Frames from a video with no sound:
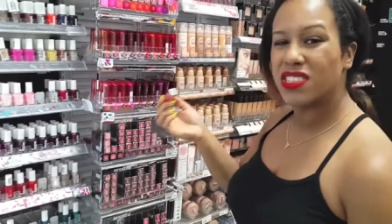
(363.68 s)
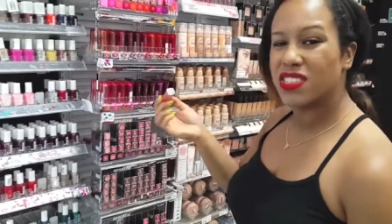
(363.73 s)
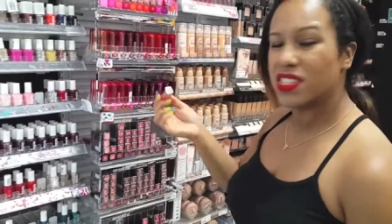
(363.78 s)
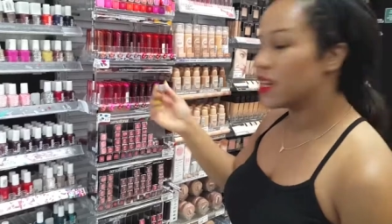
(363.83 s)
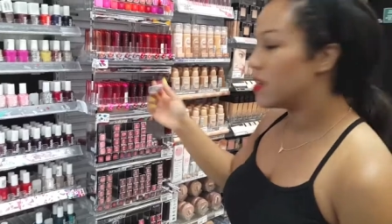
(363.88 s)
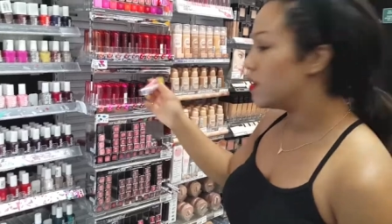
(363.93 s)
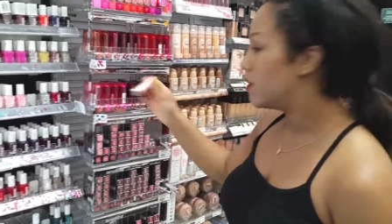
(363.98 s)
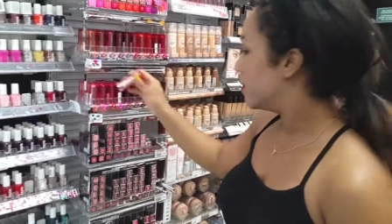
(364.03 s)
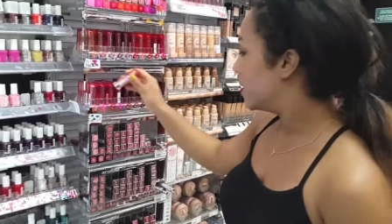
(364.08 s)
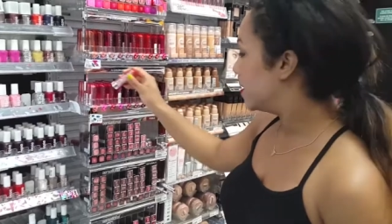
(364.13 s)

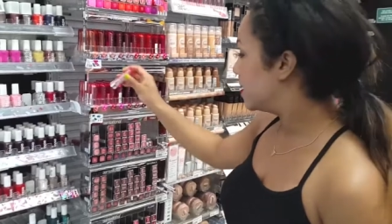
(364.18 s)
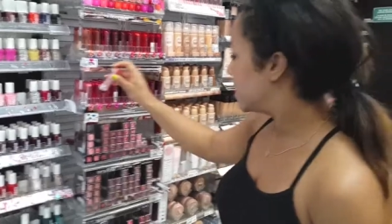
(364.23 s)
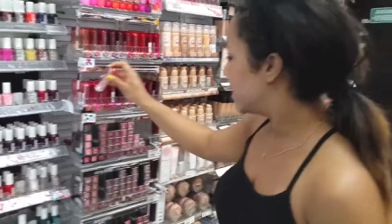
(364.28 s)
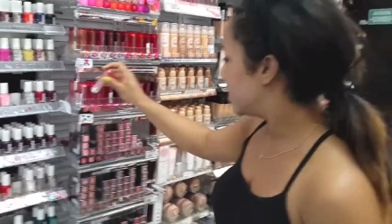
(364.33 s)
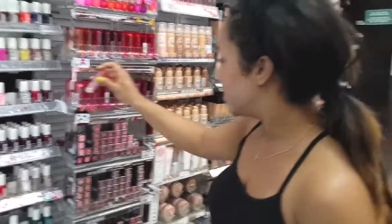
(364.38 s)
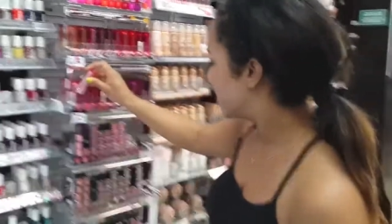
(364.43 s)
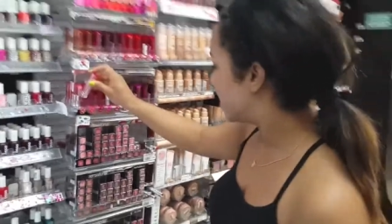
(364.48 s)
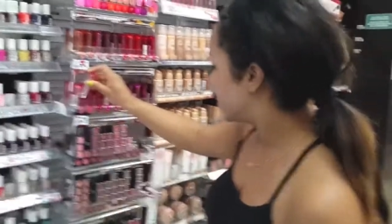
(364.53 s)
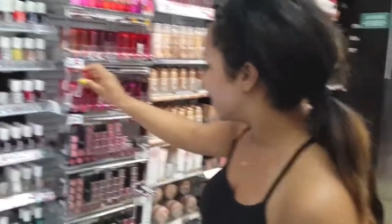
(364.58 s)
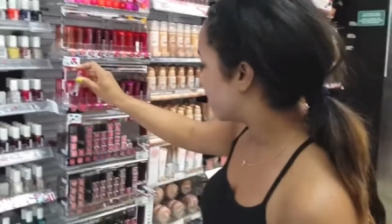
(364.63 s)
sheer anyway,
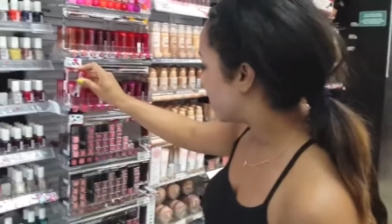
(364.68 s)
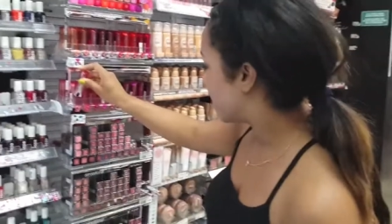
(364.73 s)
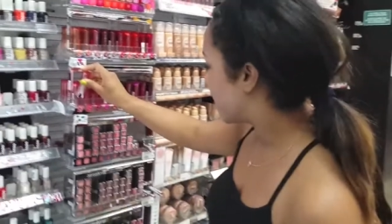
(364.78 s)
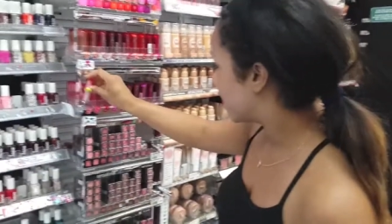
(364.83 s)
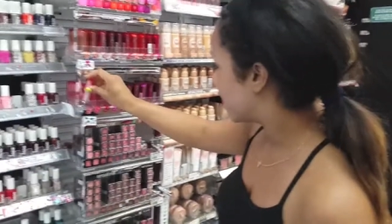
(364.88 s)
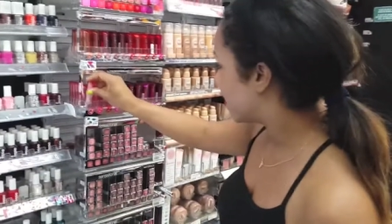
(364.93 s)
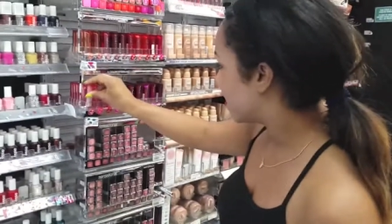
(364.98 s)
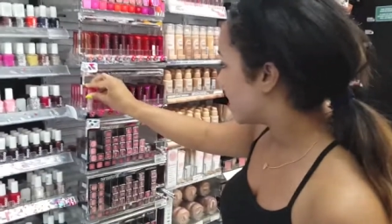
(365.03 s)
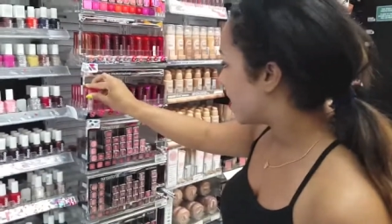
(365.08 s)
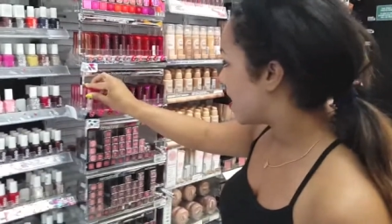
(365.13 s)
so it doesn't
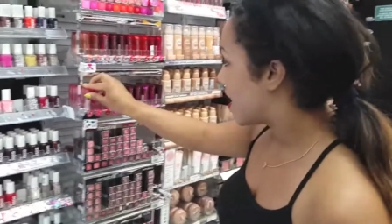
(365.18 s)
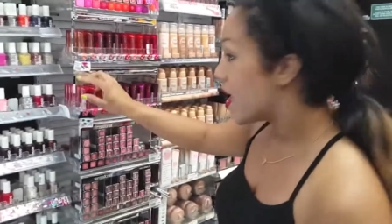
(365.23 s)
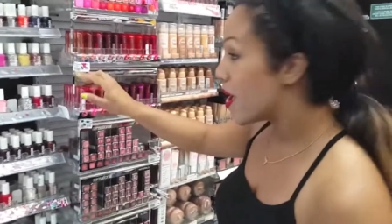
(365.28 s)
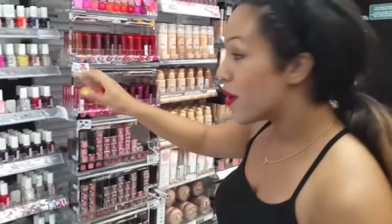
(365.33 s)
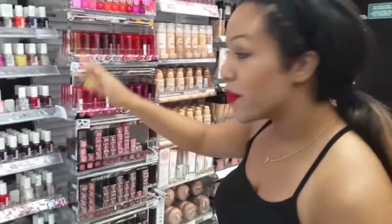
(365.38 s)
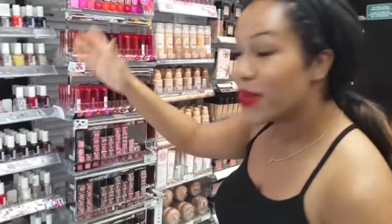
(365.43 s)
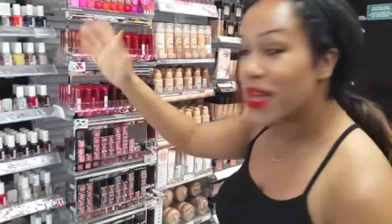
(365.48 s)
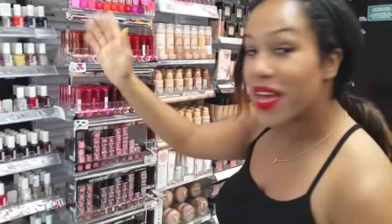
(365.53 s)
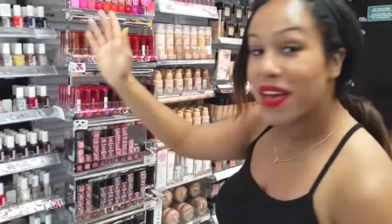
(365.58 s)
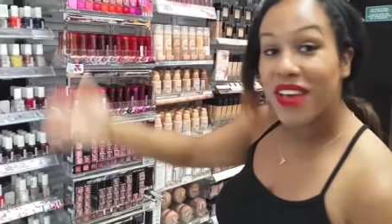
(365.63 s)
matter.
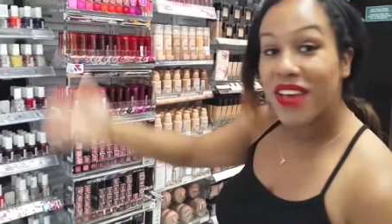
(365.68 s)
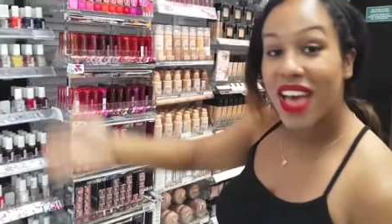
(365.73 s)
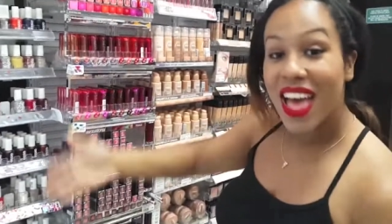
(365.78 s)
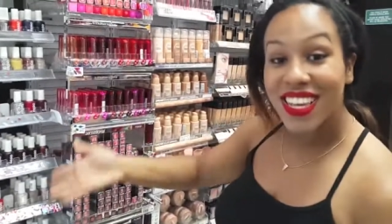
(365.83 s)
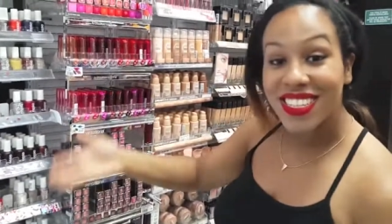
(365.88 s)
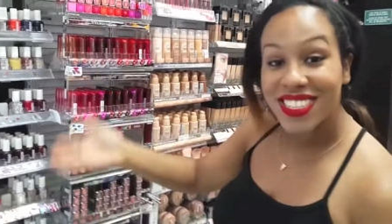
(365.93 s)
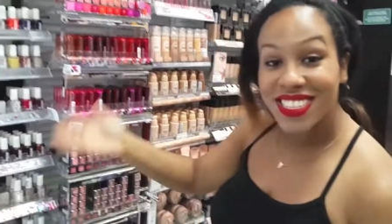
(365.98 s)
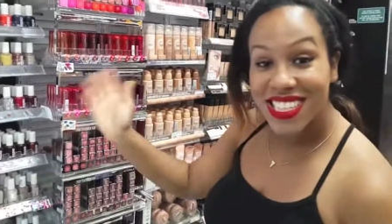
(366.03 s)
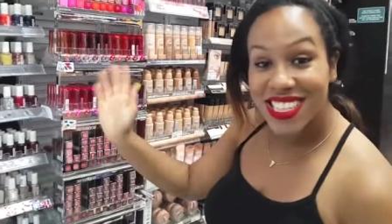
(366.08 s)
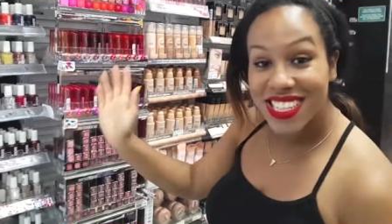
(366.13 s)
And we have
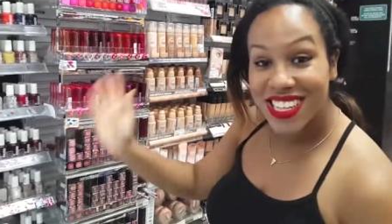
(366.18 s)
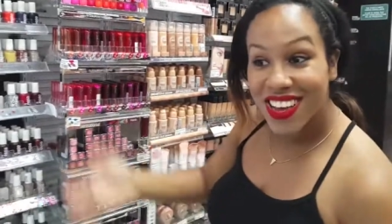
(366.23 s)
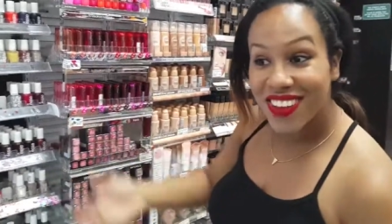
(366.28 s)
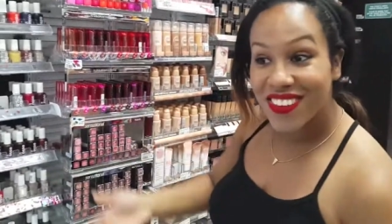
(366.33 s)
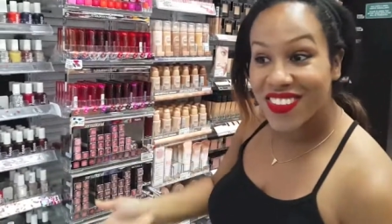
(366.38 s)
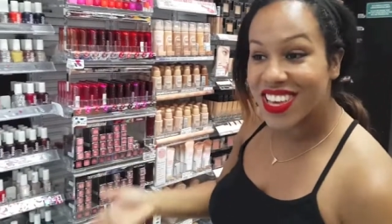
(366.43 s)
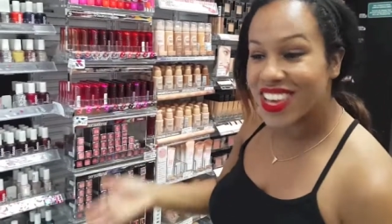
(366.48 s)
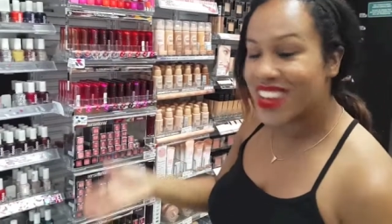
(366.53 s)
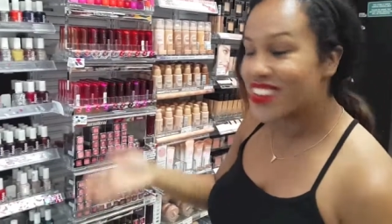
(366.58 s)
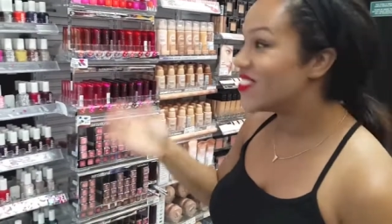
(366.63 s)
Assie
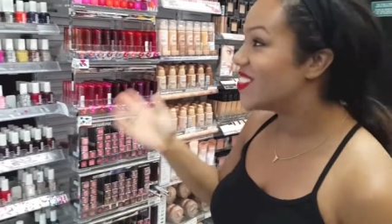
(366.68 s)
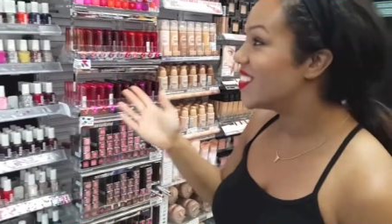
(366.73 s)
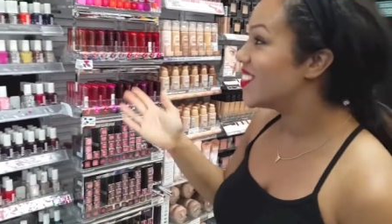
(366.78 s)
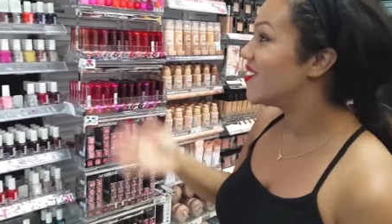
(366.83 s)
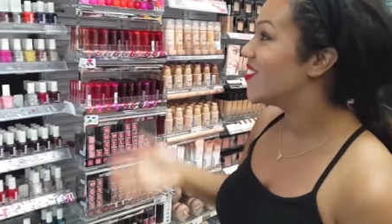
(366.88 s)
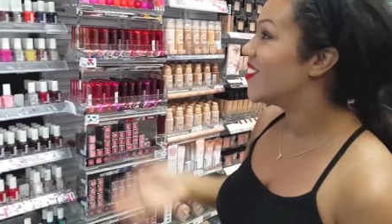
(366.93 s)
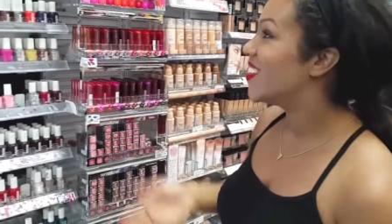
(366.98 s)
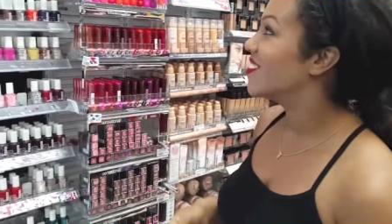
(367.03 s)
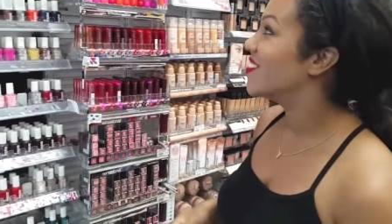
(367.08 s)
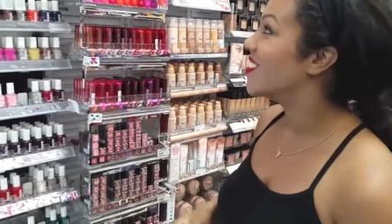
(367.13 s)
now. I can't
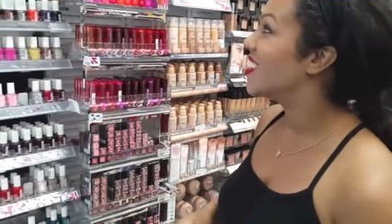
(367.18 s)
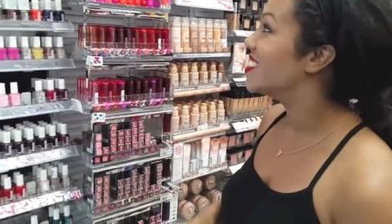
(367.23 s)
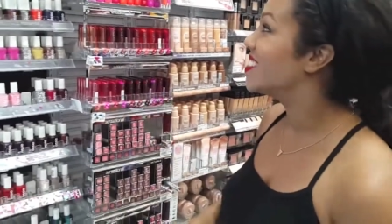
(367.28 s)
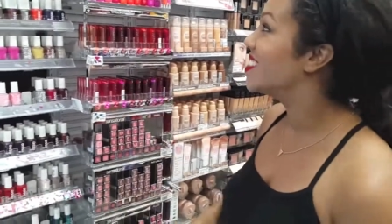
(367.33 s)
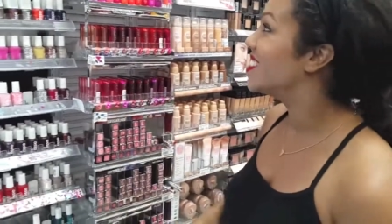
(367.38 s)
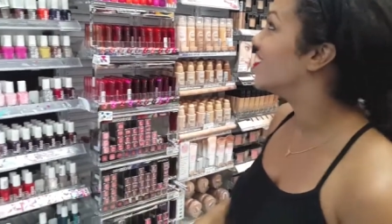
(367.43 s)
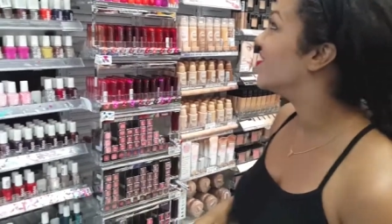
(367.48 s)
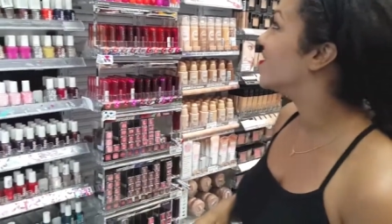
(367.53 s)
believe we have Assie